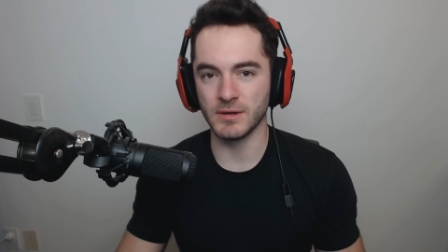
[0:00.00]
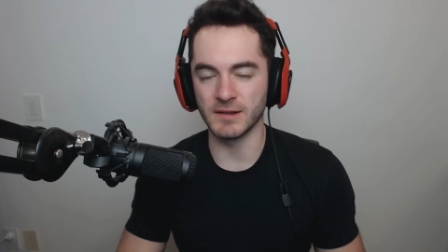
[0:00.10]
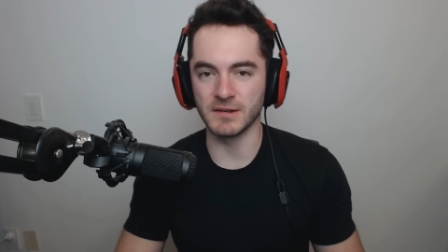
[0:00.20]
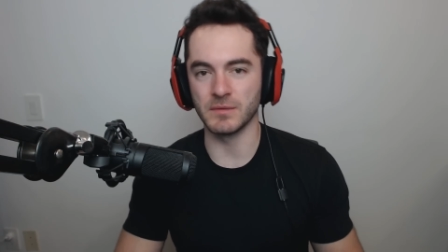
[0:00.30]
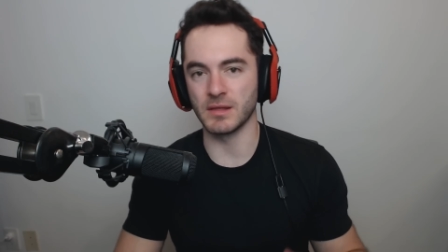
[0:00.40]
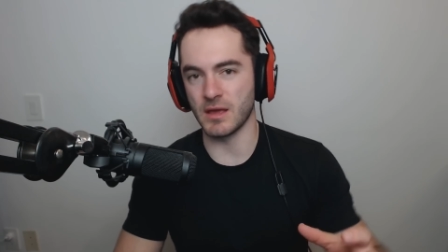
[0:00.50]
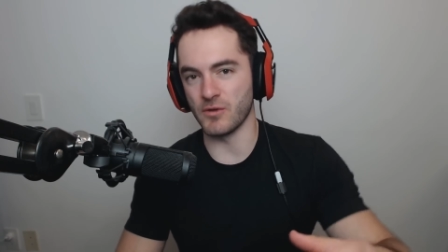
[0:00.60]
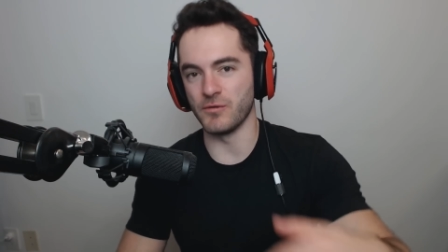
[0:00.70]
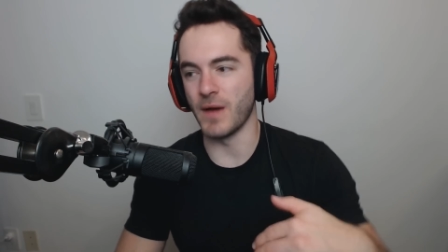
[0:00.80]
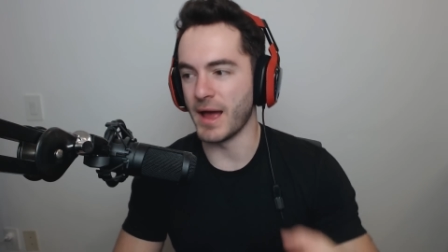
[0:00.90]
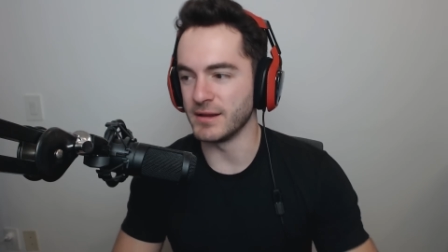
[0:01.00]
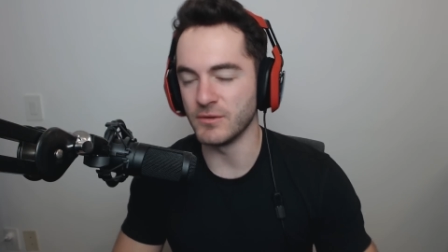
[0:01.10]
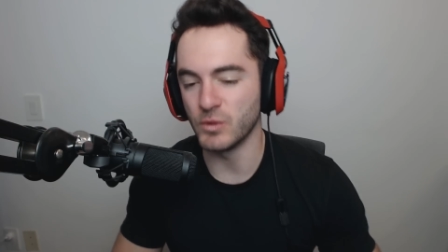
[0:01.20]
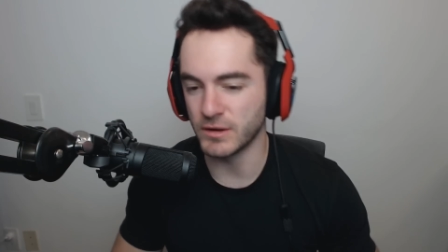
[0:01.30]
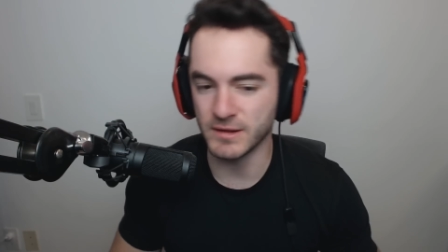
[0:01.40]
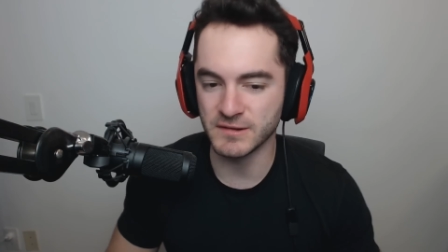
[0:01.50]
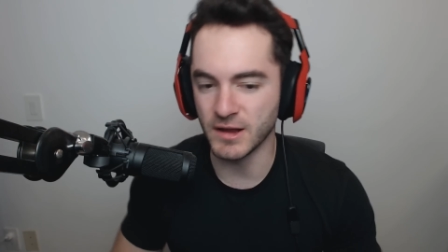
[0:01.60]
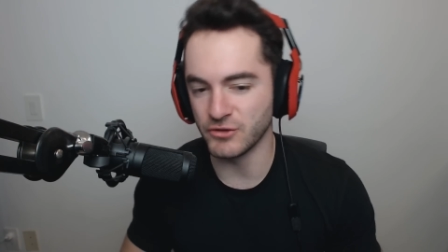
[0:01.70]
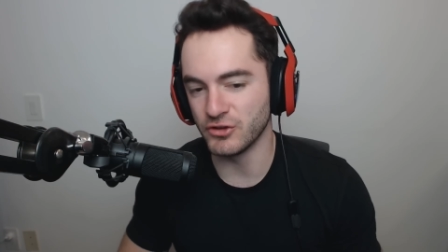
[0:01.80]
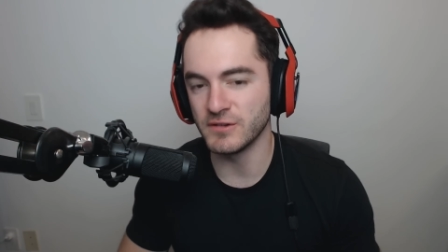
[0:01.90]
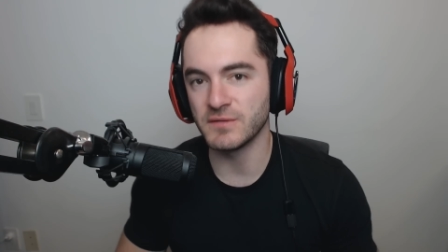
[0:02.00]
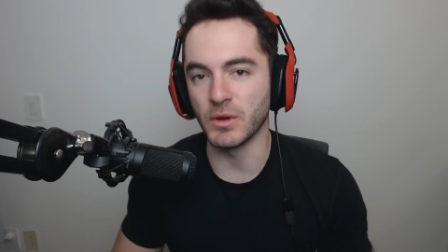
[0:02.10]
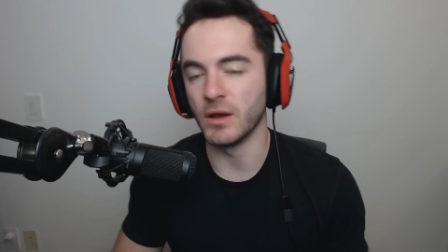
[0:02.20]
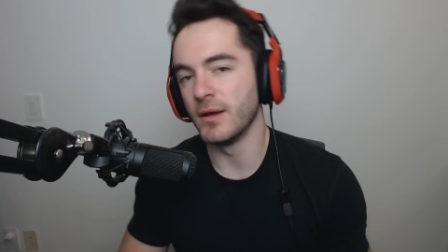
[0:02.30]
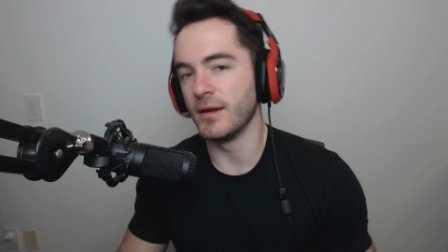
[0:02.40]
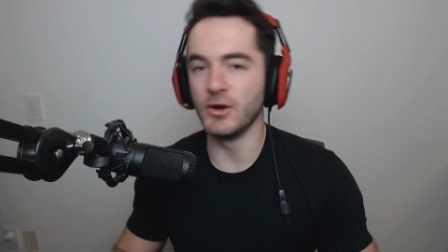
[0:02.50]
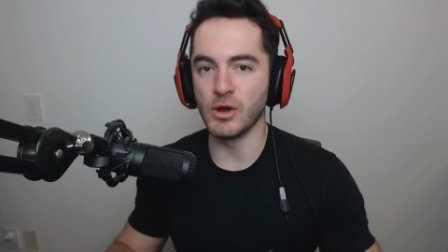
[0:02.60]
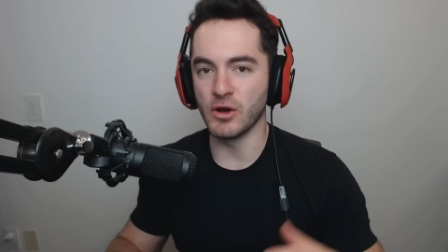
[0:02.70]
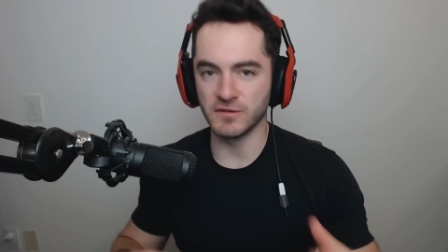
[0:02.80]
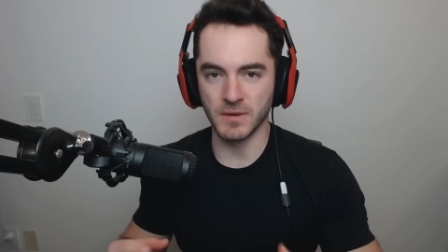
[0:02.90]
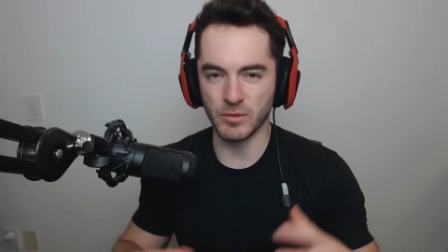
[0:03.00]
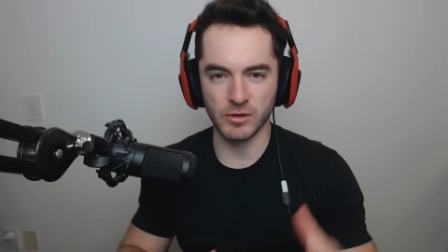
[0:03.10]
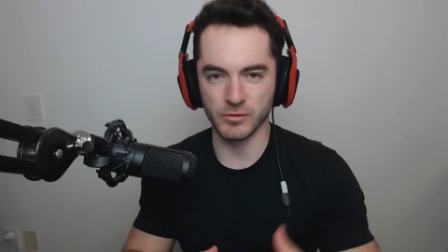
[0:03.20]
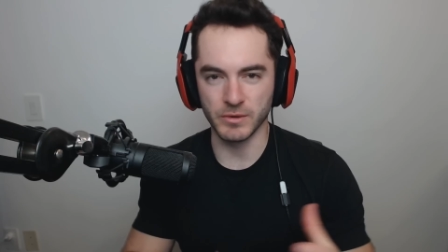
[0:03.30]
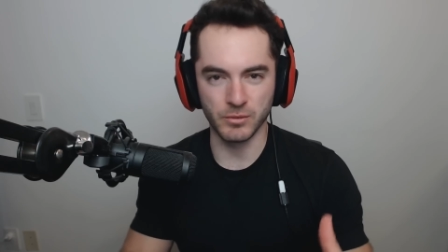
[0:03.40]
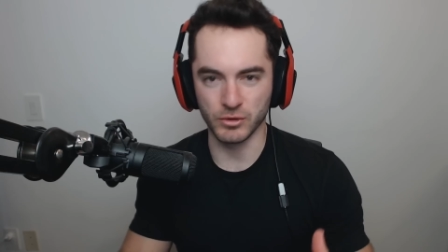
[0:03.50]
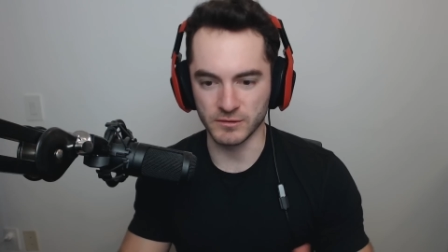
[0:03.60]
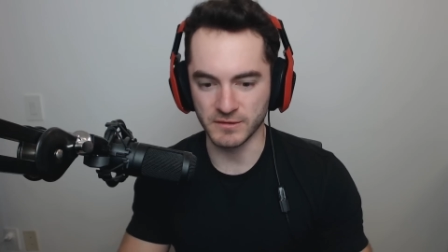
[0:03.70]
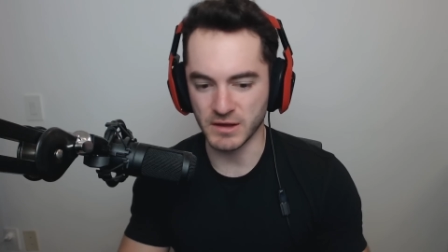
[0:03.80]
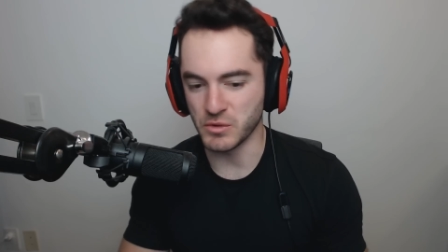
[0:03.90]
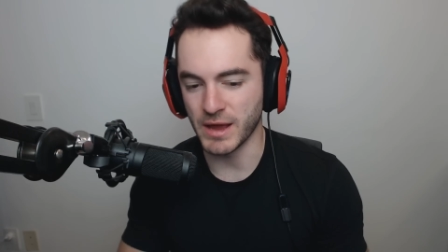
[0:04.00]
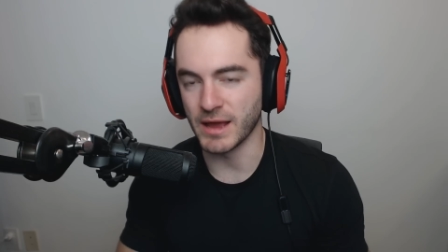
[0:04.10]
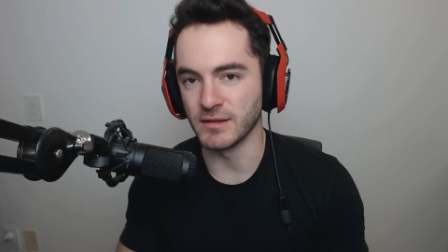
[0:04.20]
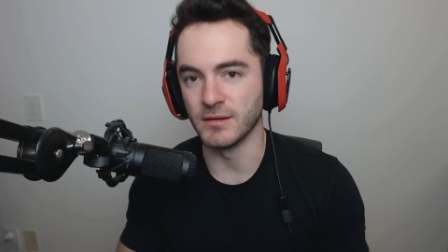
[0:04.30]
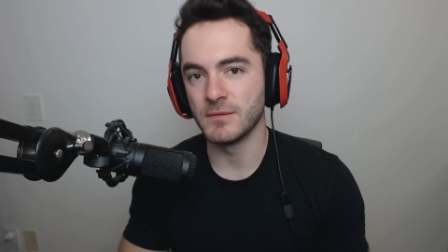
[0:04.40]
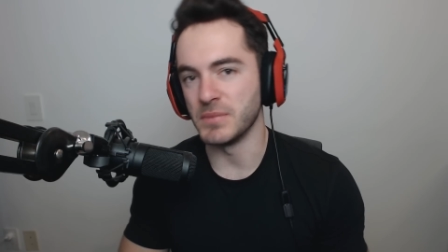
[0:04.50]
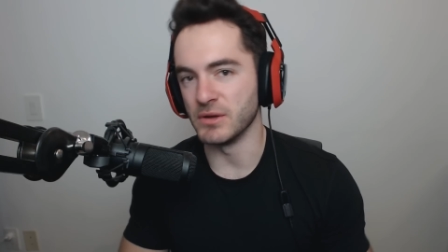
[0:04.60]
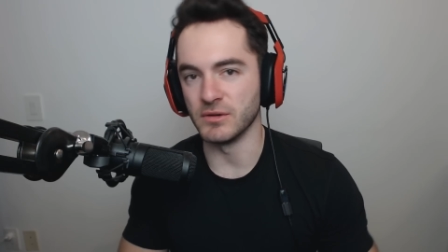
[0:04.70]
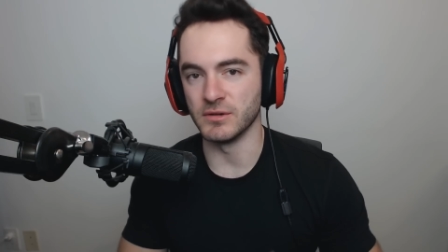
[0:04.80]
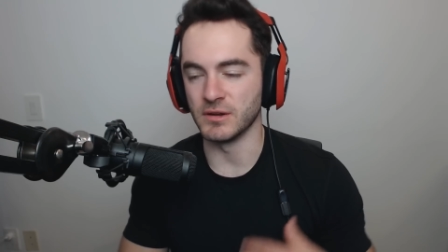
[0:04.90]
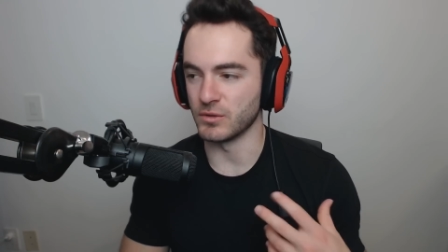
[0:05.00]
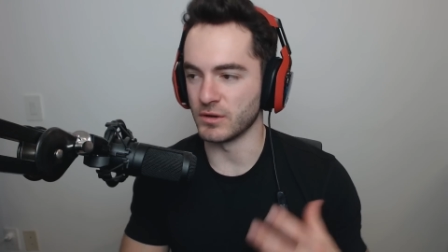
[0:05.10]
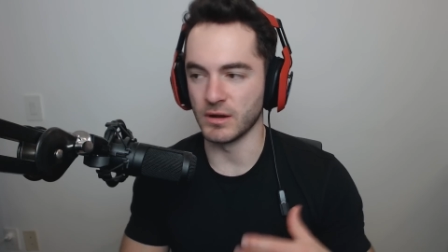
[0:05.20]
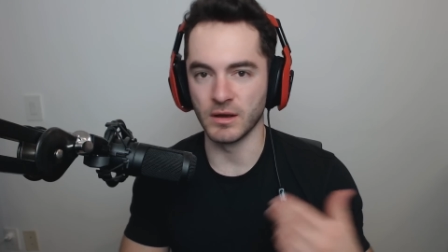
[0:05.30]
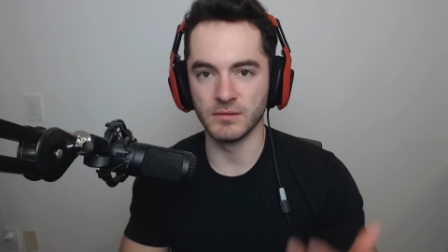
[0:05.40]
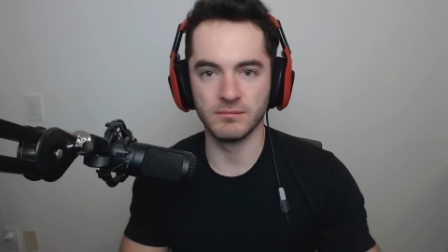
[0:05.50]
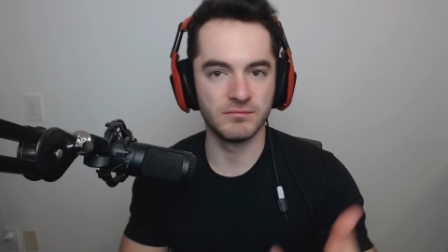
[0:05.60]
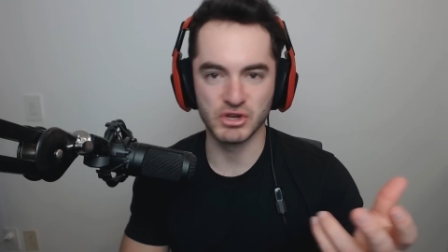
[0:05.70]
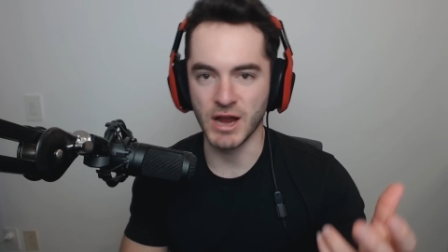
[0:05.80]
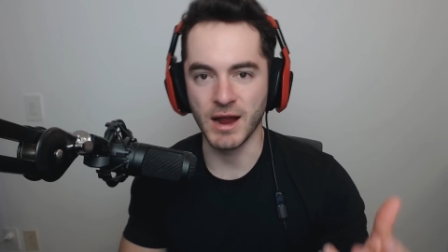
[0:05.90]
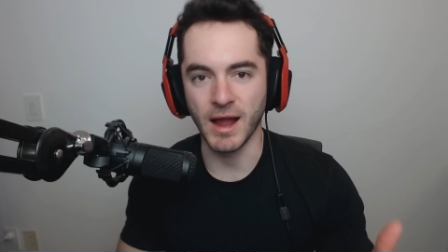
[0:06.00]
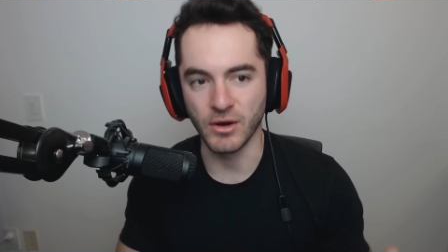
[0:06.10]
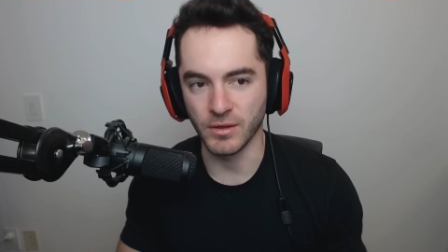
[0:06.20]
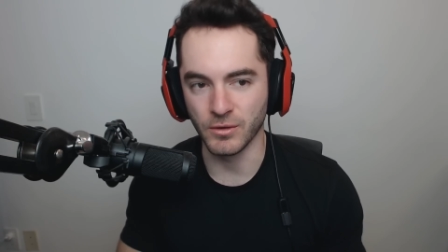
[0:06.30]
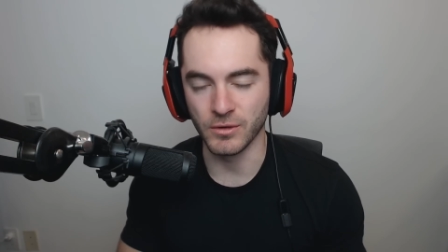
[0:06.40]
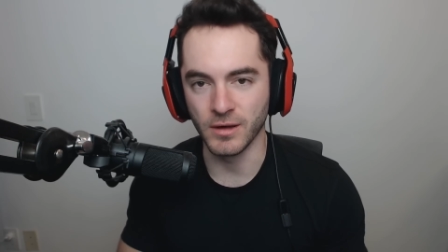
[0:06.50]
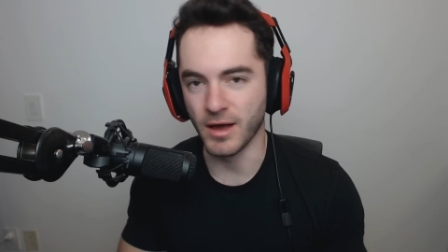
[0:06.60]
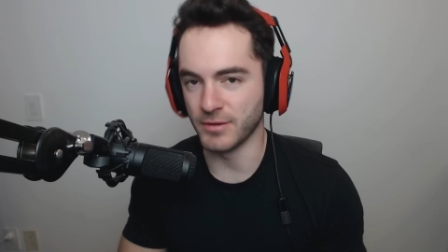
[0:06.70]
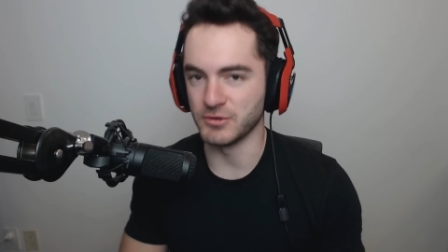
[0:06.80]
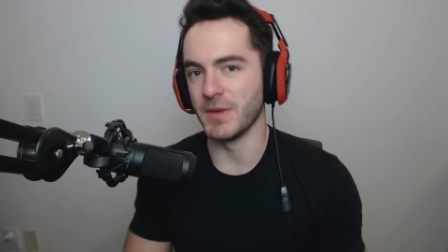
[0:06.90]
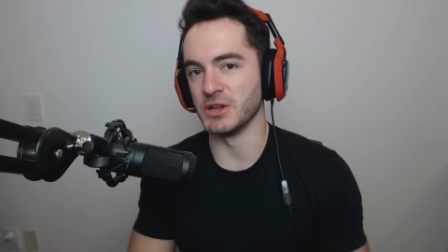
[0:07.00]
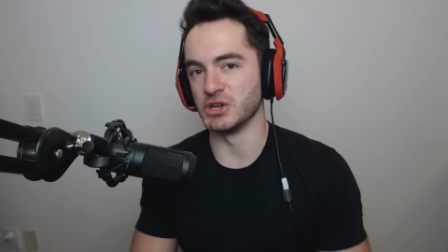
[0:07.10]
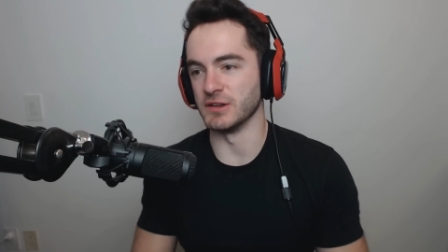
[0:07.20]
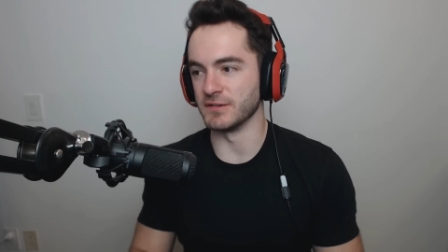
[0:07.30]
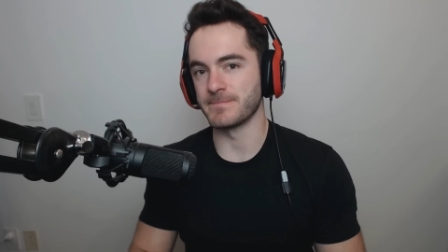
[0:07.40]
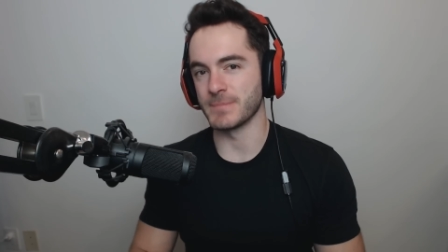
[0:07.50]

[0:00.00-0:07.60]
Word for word: It's something that you'll find in one of these dungeons, but who knows, maybe there will be portals that you can build in order to check out other other dimensions.